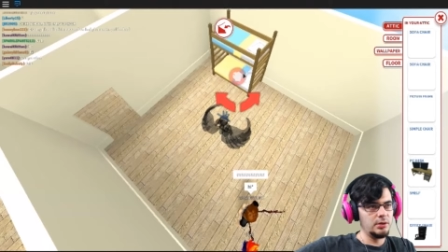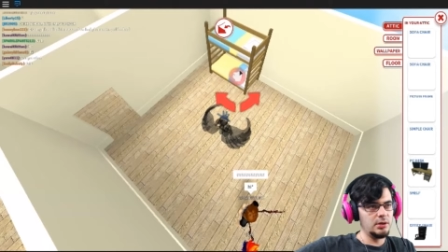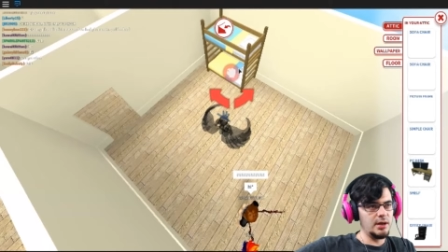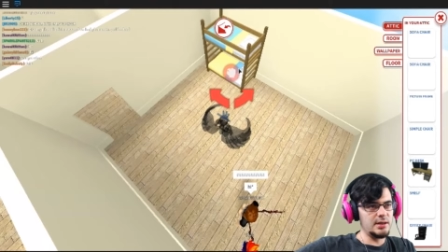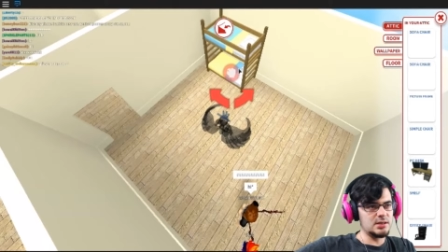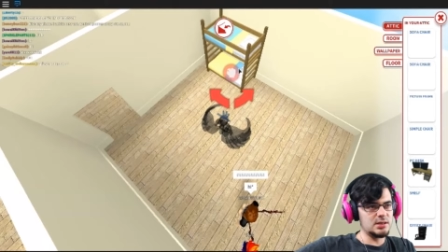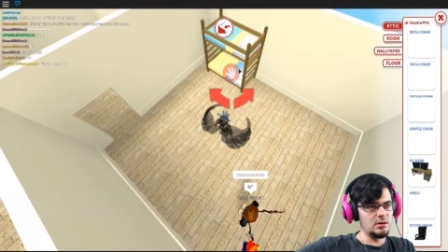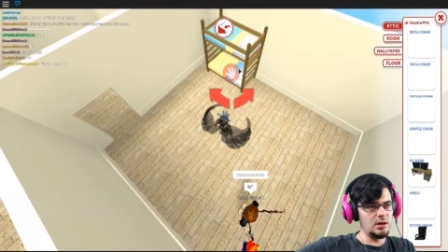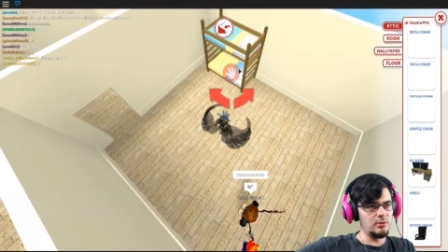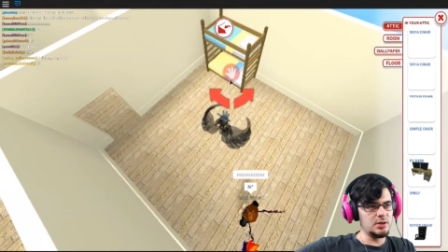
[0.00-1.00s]
You know what?
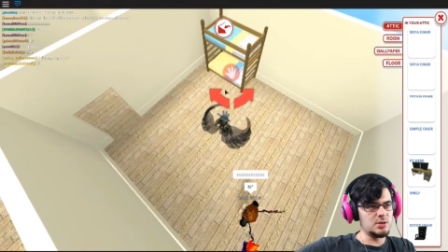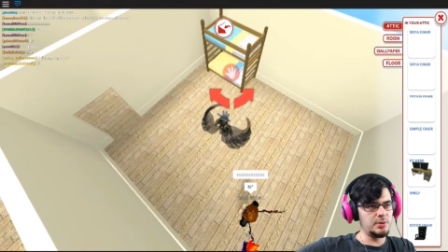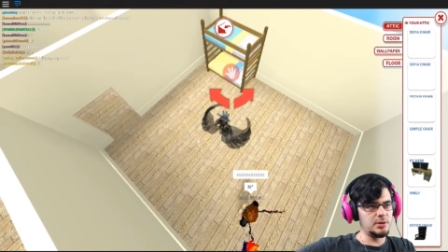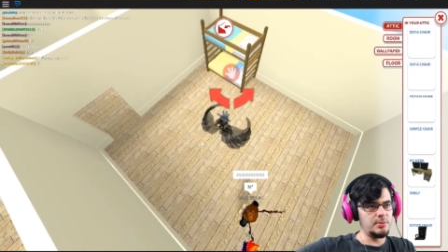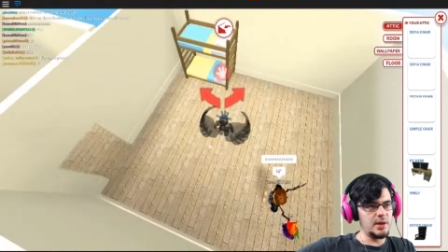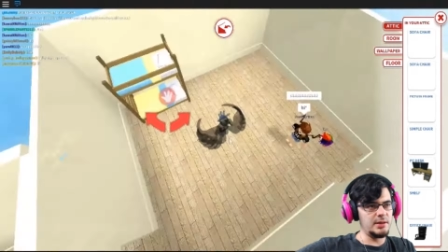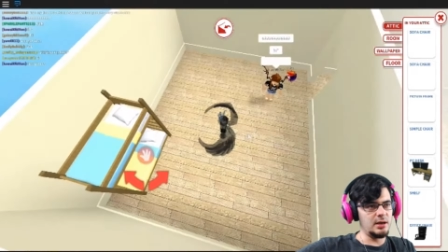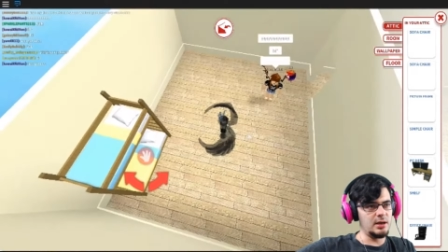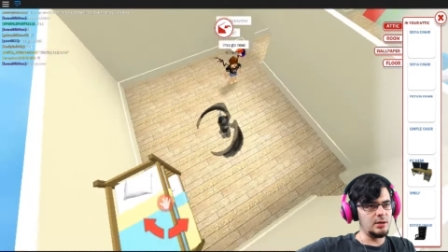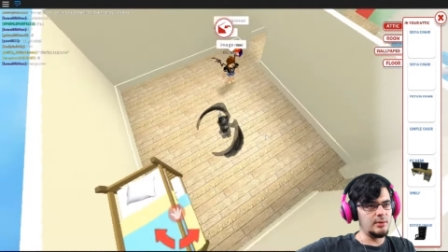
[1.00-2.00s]
Screw it. We'll just put the bed
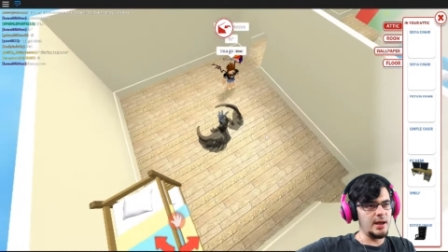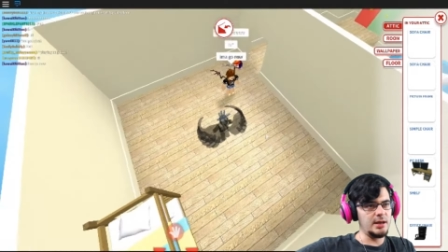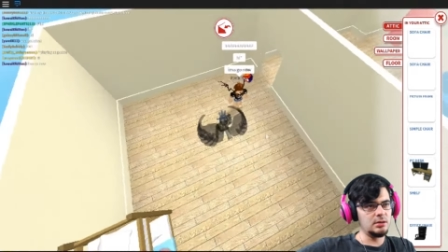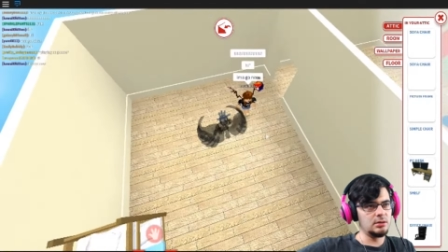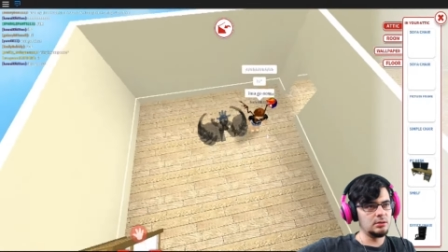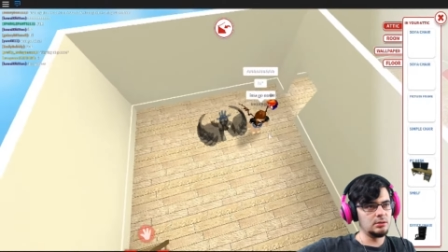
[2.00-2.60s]
there anyway.